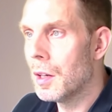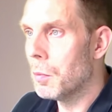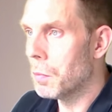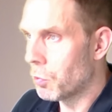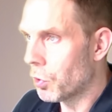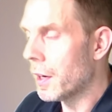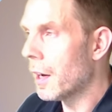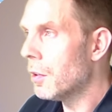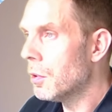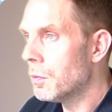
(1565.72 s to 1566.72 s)
But for
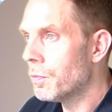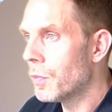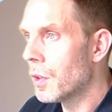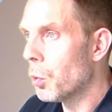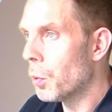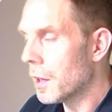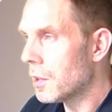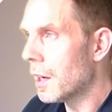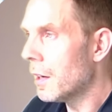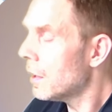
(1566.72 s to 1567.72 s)
now, we are
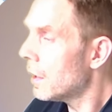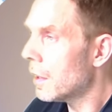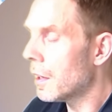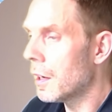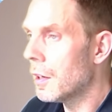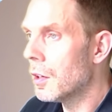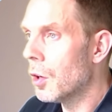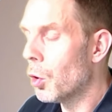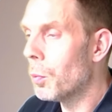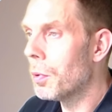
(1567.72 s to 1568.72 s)
done, and I
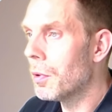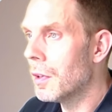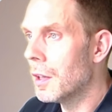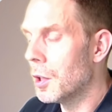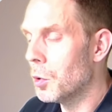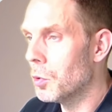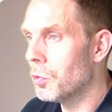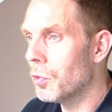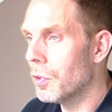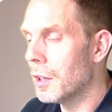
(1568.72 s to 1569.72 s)
hope
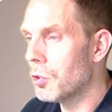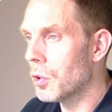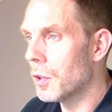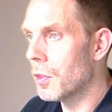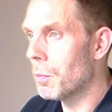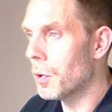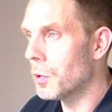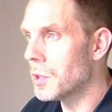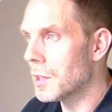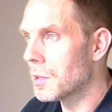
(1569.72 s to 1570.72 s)
you've enjoyed the
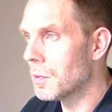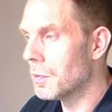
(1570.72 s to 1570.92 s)
process.